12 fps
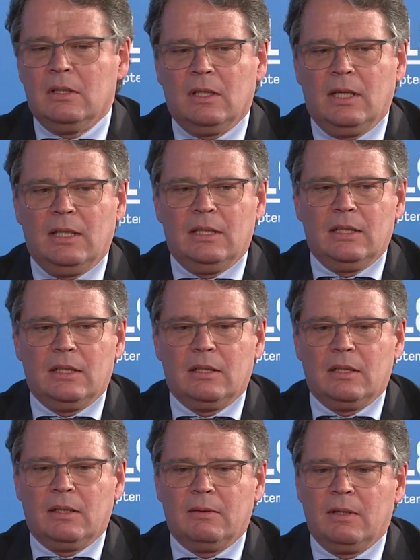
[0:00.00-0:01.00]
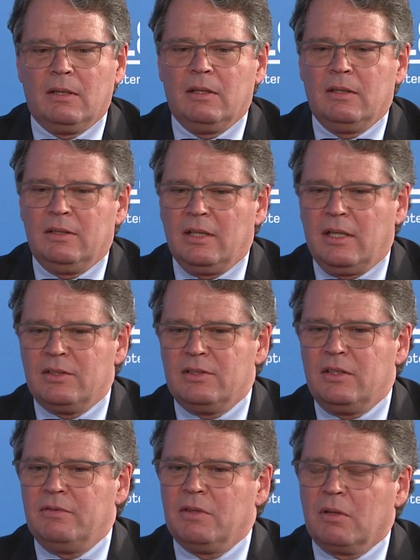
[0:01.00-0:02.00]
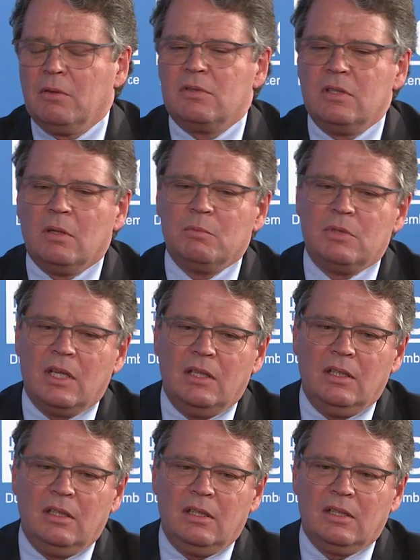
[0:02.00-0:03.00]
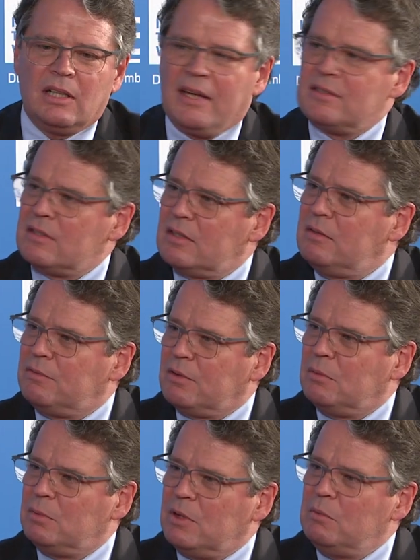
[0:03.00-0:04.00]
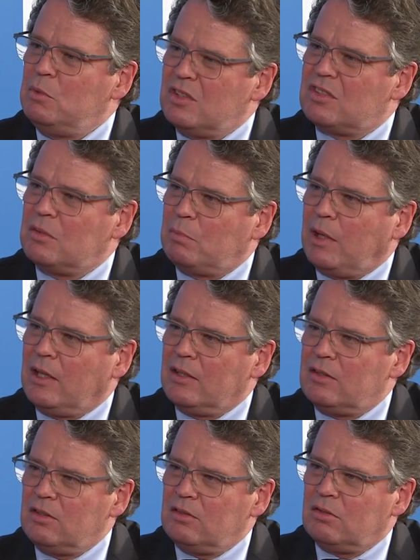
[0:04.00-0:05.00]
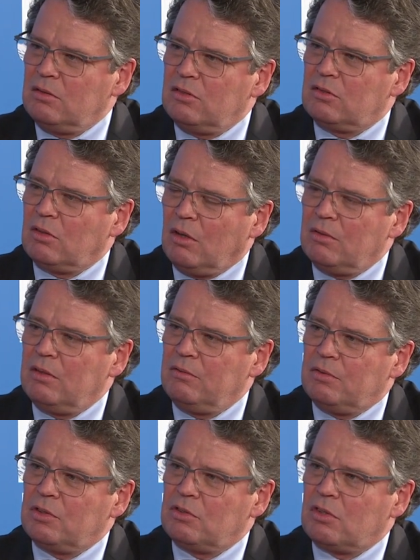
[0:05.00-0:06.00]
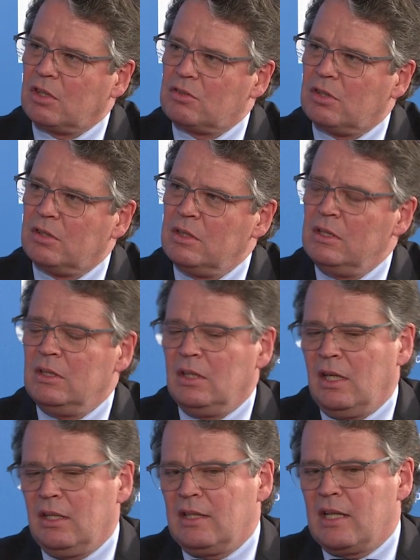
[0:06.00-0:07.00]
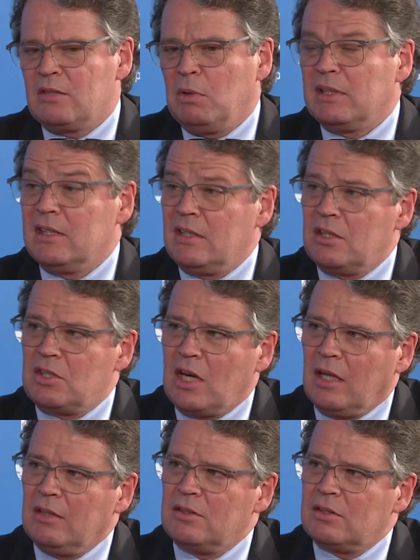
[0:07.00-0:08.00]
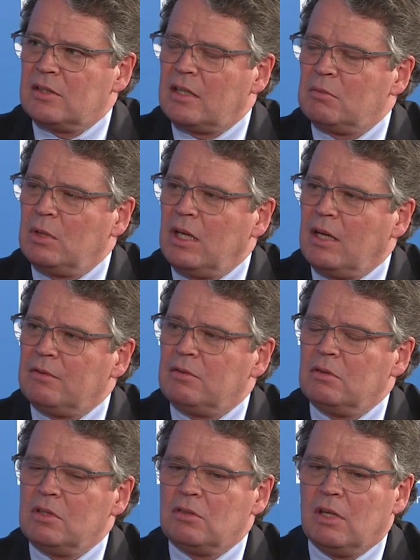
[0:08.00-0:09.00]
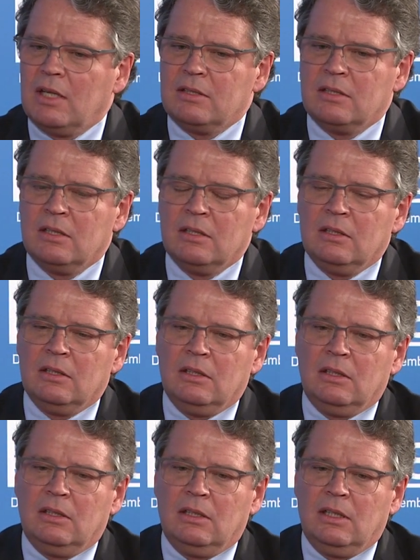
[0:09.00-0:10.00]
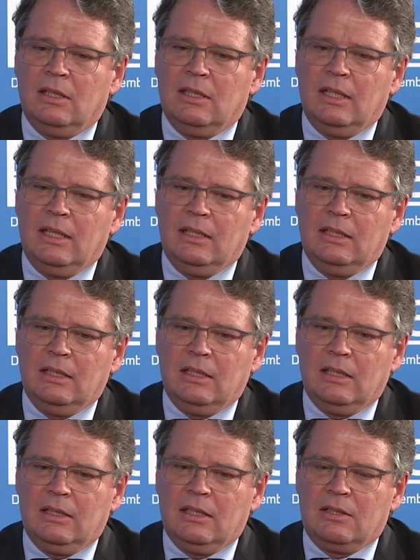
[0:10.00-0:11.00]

and uh, there's difficulty obtaining licensing from the municipalities to install the infrastructure. Uh, that's one of the challenges that we have to address. And then uh, the